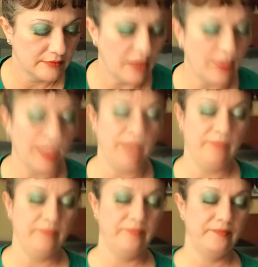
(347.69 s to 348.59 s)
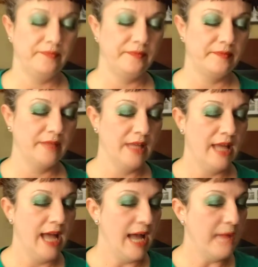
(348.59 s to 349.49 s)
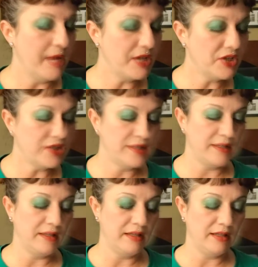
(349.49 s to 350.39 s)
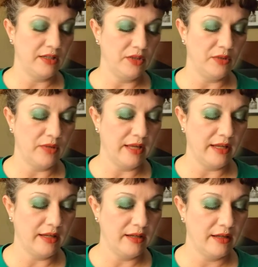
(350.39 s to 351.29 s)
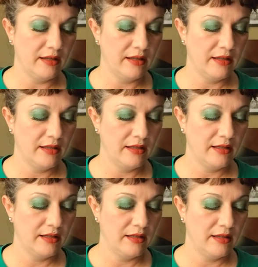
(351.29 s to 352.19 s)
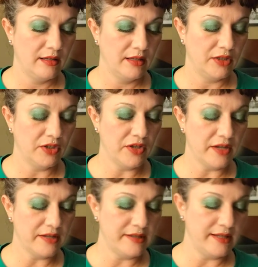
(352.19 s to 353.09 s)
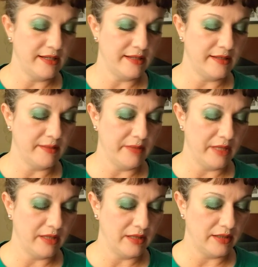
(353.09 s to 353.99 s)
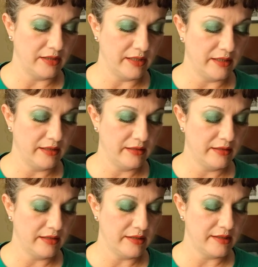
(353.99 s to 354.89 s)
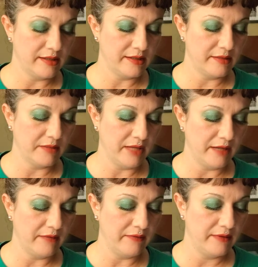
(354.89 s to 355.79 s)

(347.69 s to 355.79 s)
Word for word: Okay. I'm actually seeing you like you're not seeing something clearly, not seeing some kind of